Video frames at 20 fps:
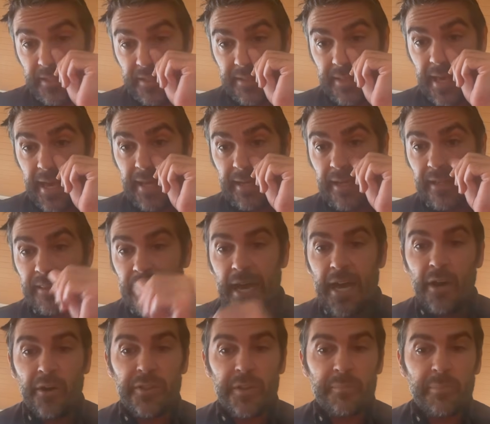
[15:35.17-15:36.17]
that
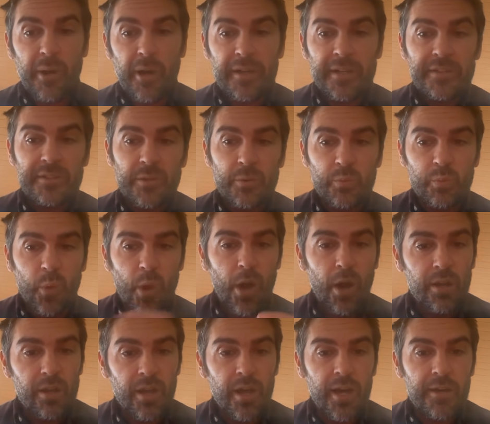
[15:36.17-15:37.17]
allow the body to
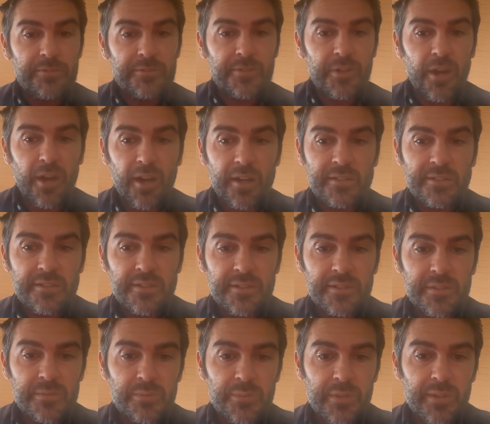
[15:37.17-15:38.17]
wall off
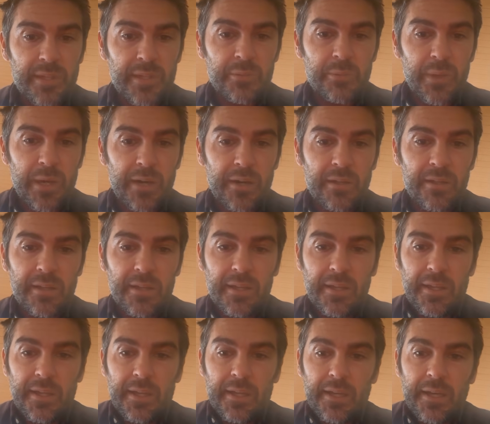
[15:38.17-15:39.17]
toxins really well
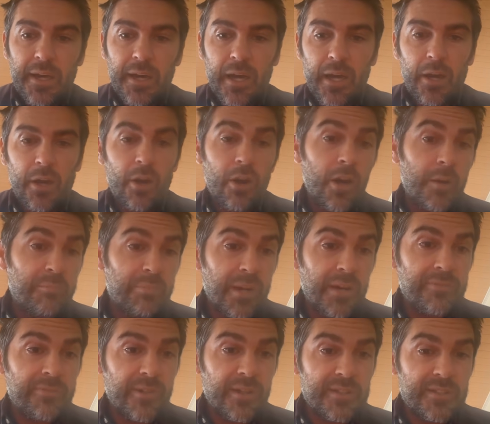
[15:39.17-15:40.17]
are
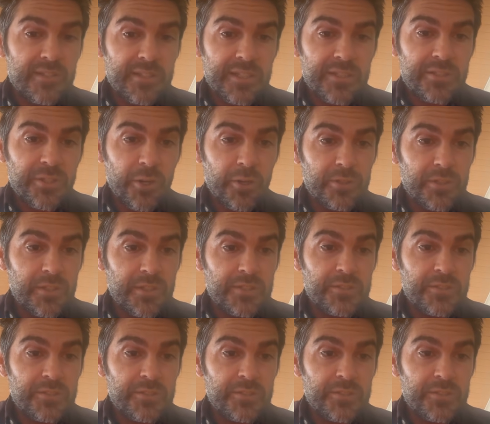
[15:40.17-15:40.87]
preferentially chosen.